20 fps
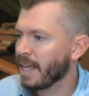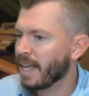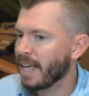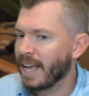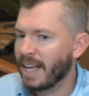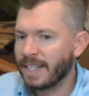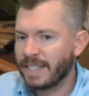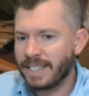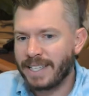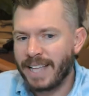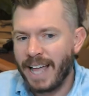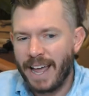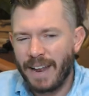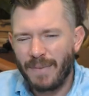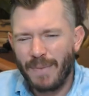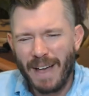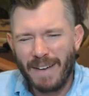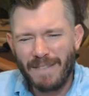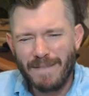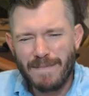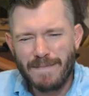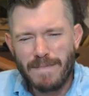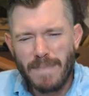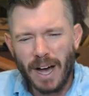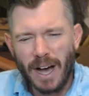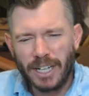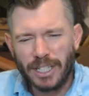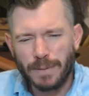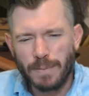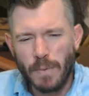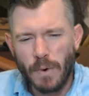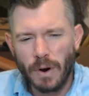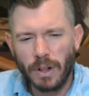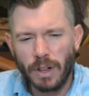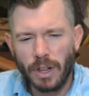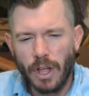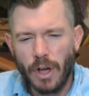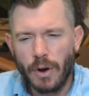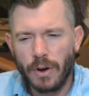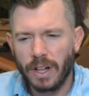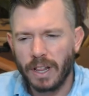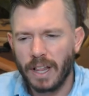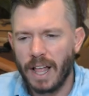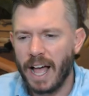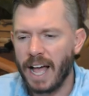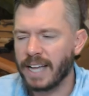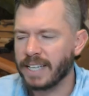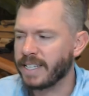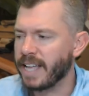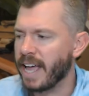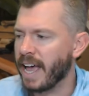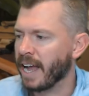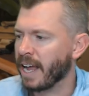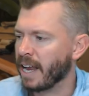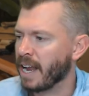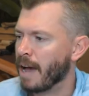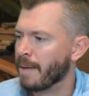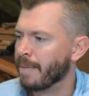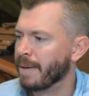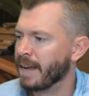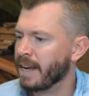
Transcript: Instead, we have much more localized economic